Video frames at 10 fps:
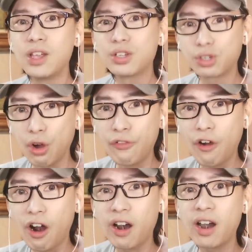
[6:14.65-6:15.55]
So
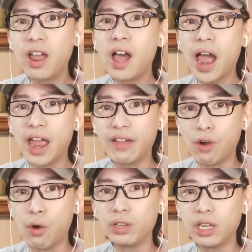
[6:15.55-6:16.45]
far, I have
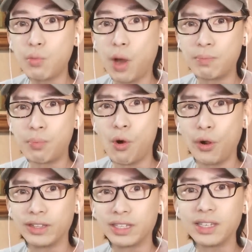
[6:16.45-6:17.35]
only 1
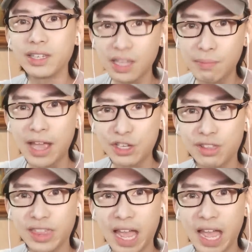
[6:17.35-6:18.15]
point. Imagine